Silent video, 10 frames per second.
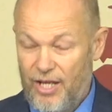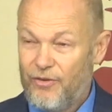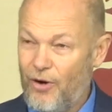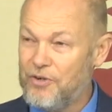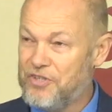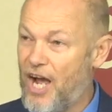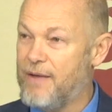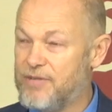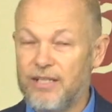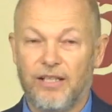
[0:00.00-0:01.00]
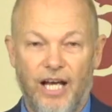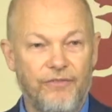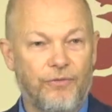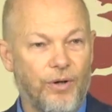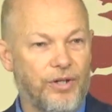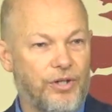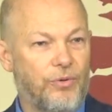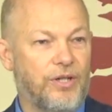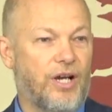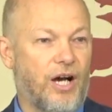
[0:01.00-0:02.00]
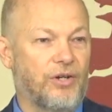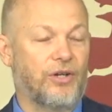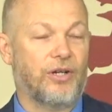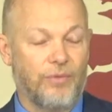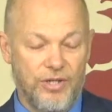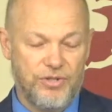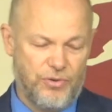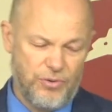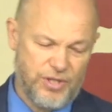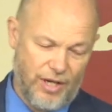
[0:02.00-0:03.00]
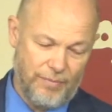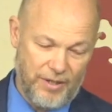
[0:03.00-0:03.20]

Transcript: There are times in life where you and God are going to wrestle through something,